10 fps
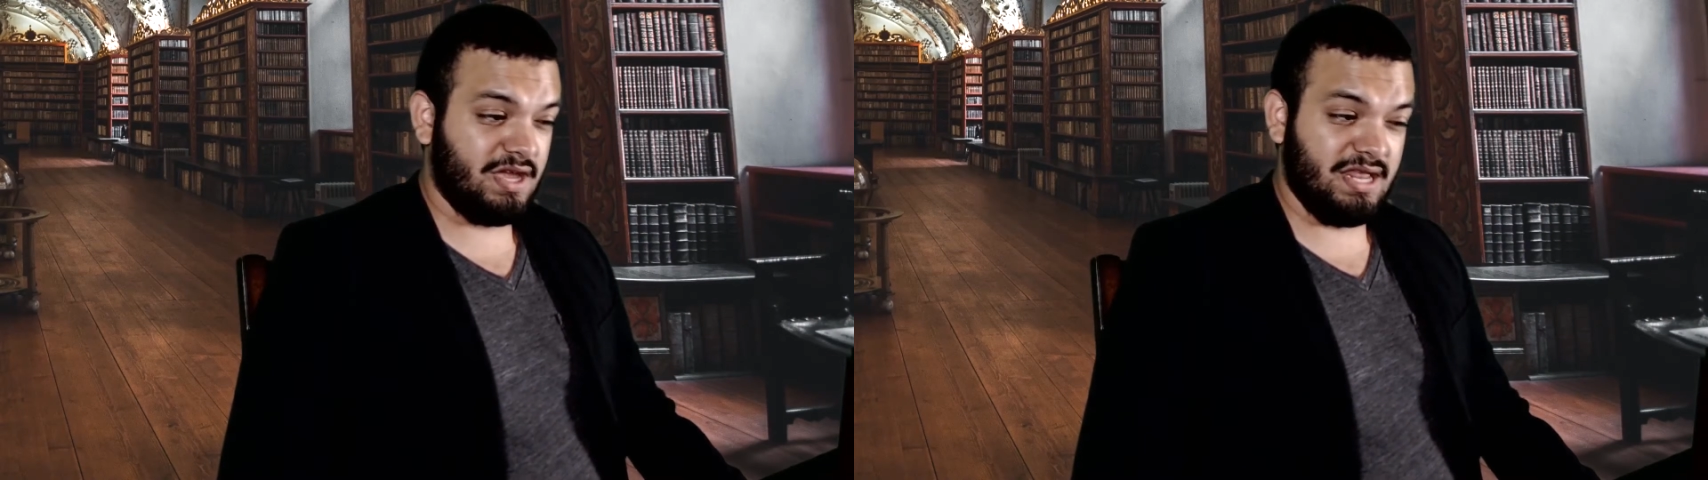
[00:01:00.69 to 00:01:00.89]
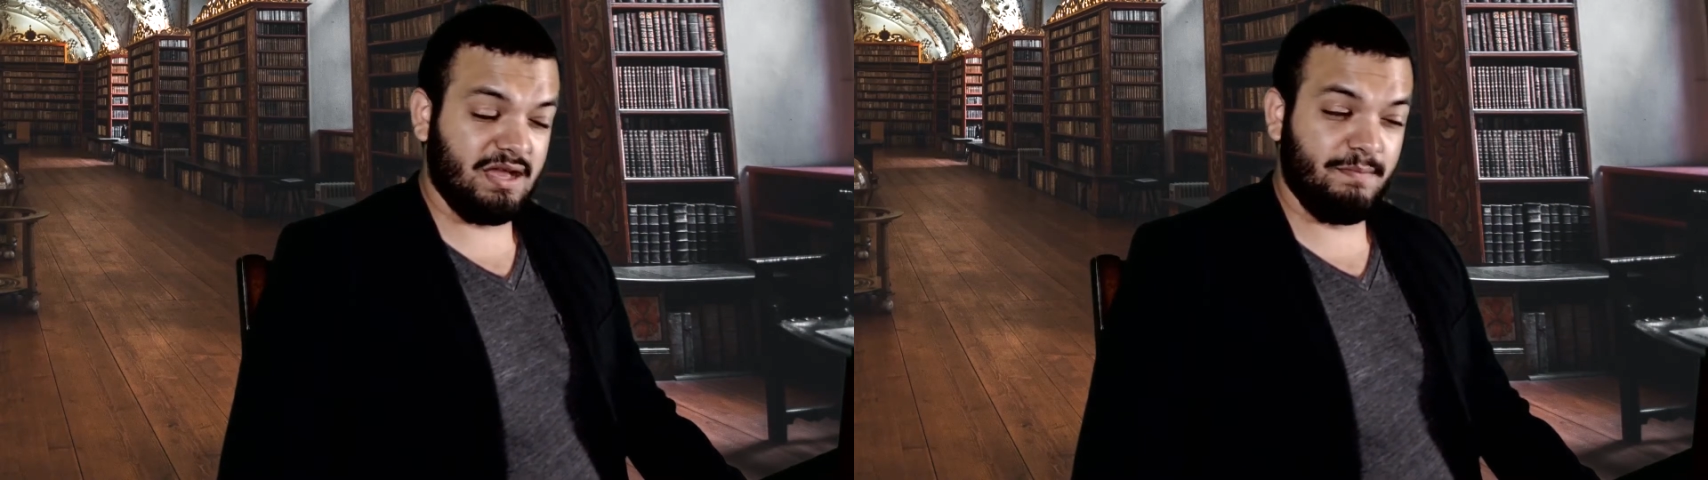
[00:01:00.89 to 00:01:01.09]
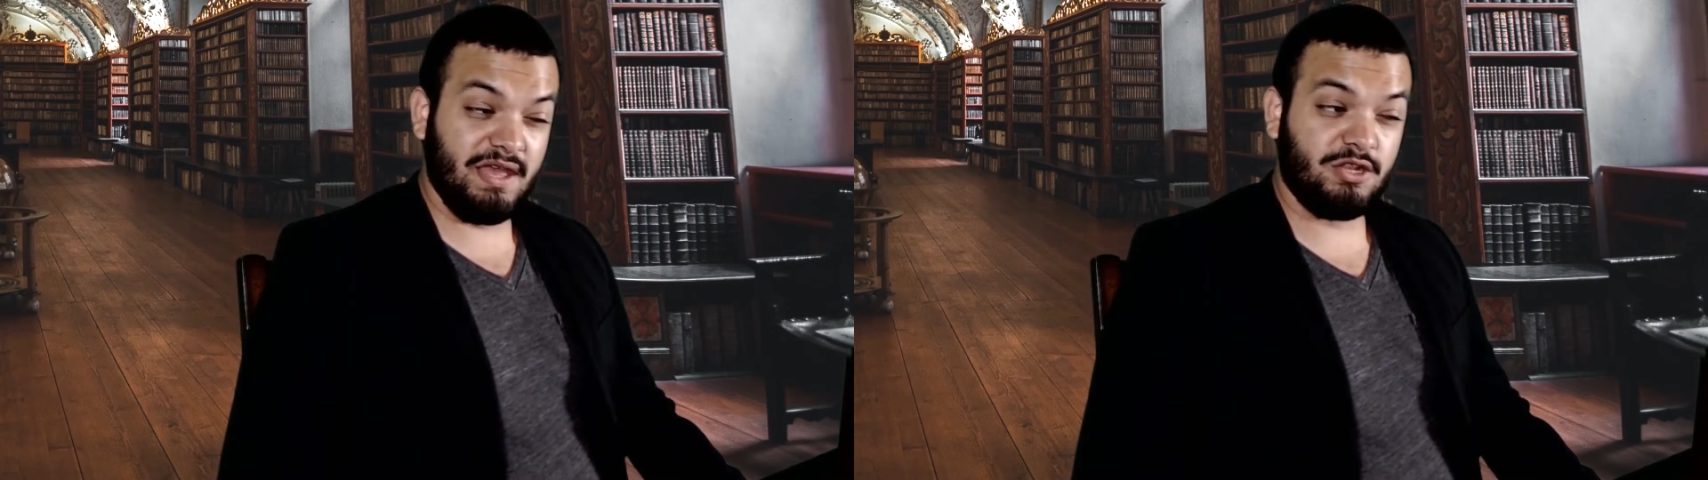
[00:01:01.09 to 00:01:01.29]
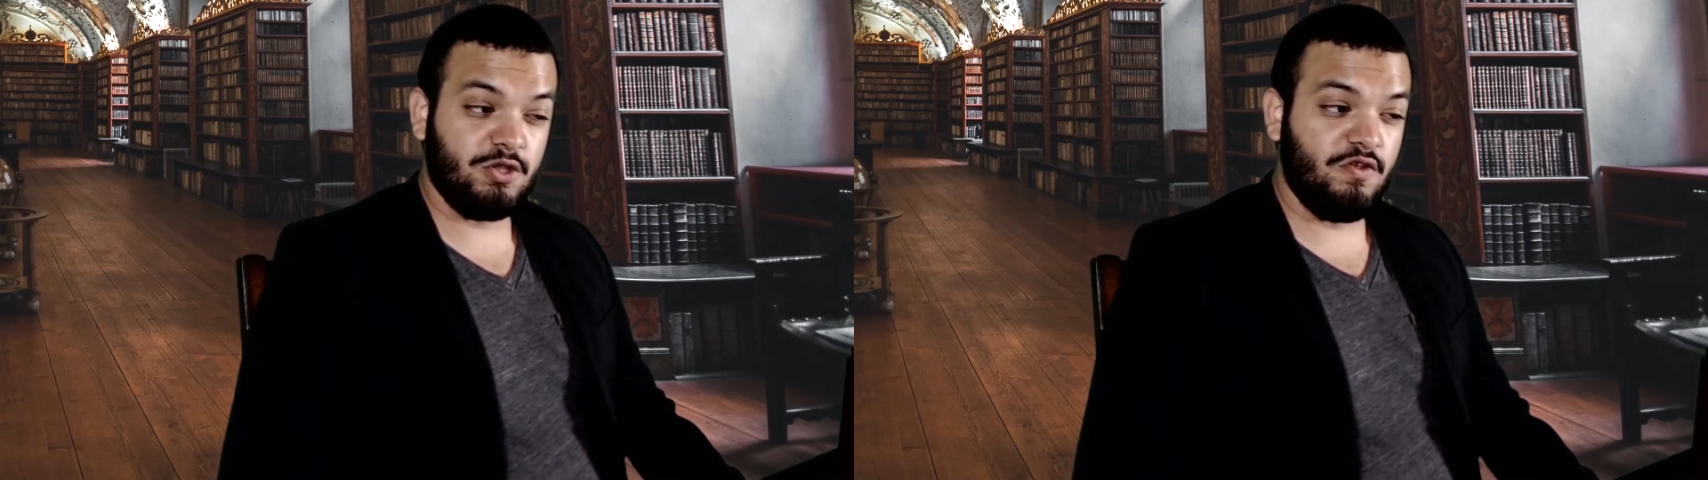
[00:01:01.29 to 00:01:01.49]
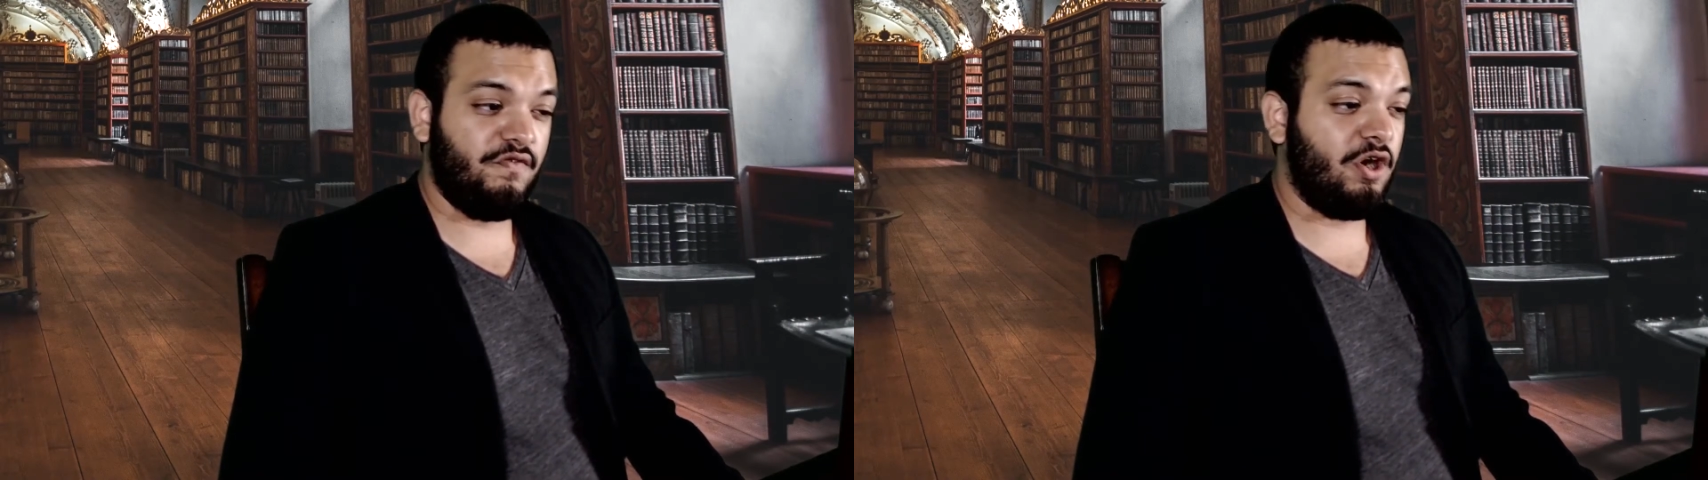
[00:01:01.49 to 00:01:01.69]
getting a bit
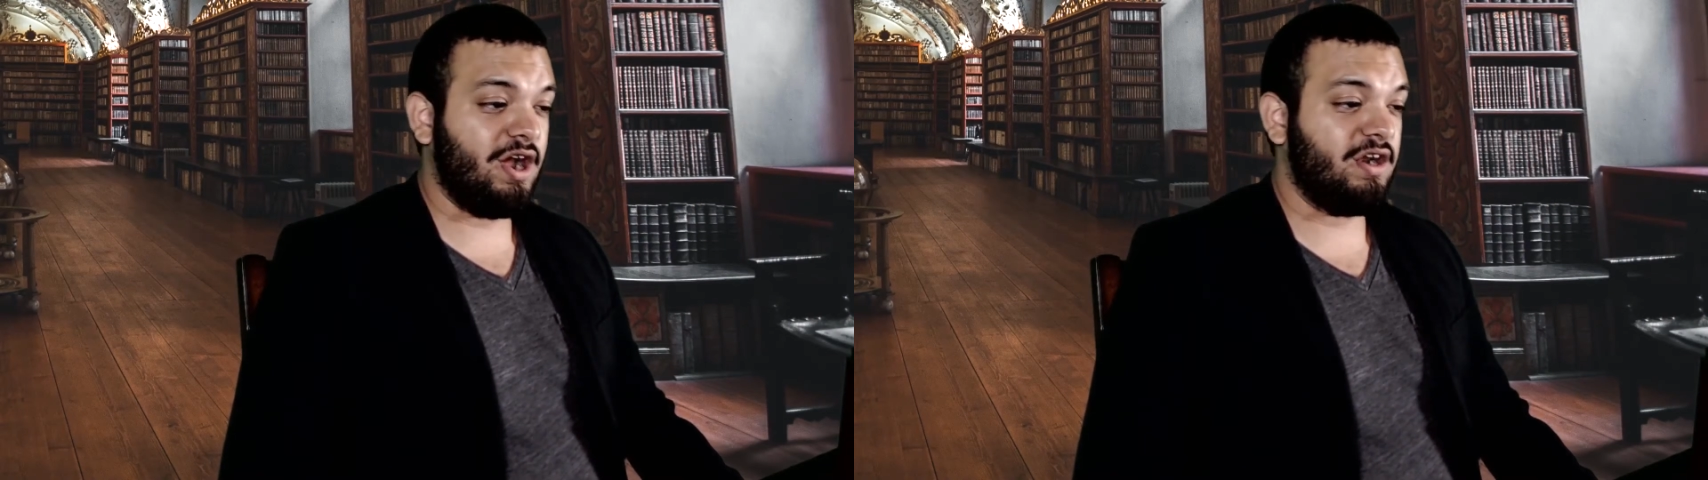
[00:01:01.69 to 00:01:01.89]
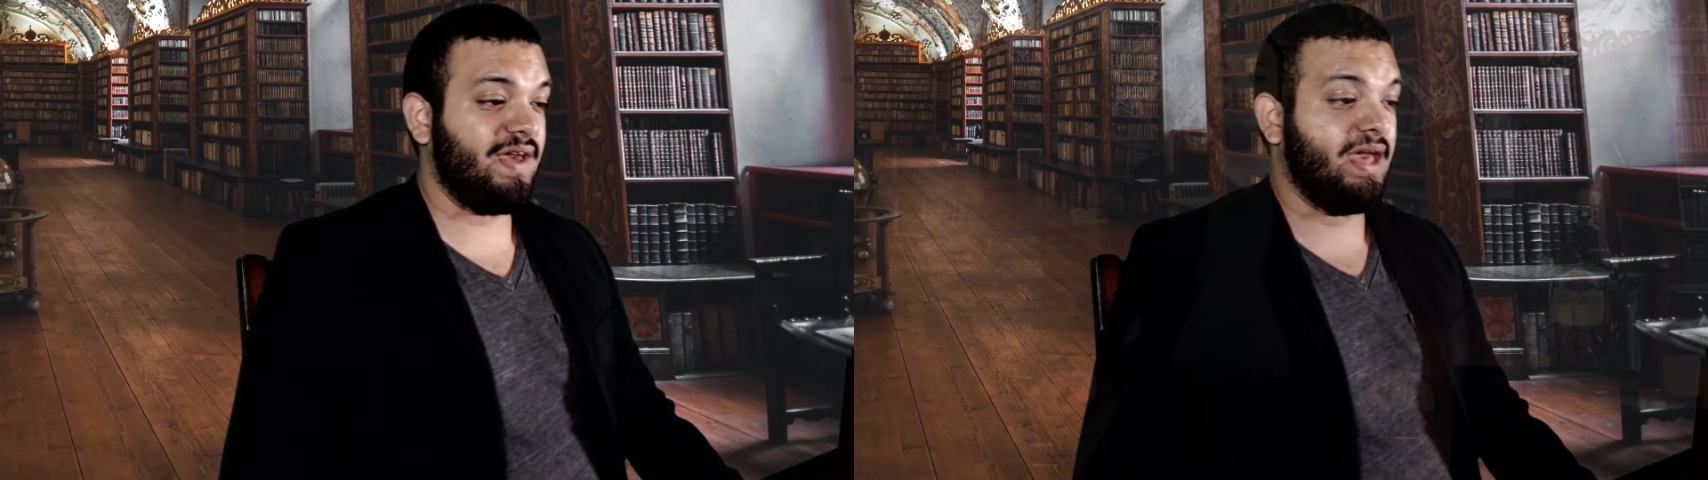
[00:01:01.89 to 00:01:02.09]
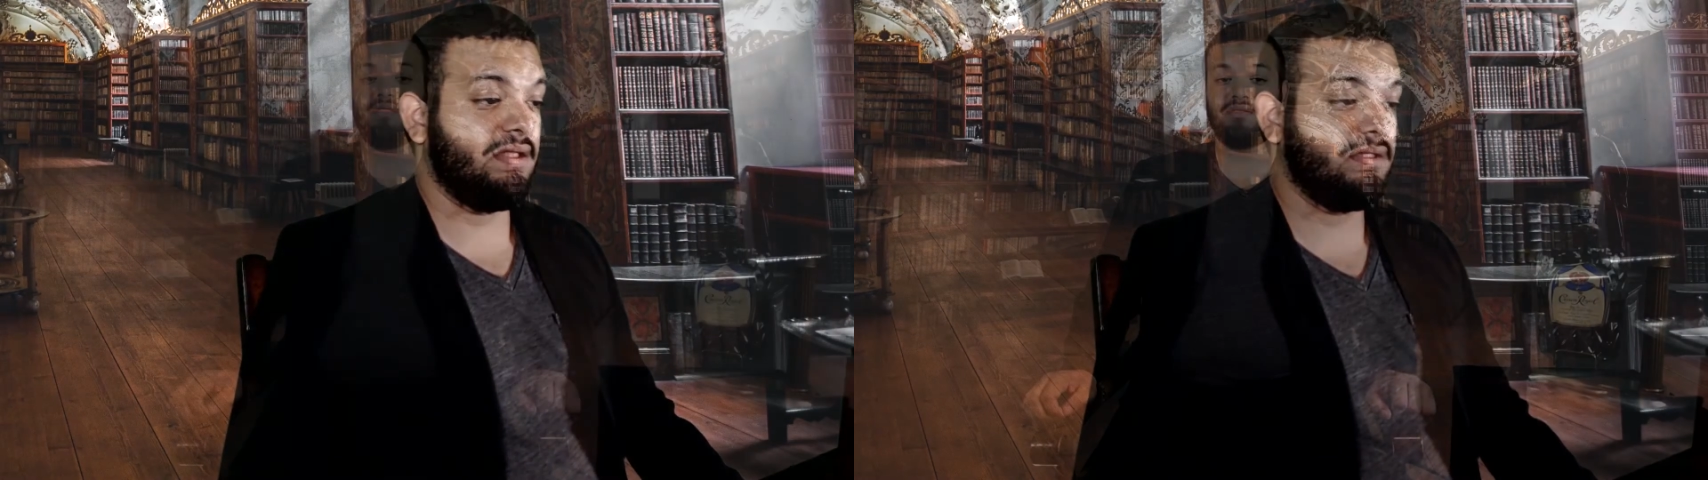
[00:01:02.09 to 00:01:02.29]
too far out of hand.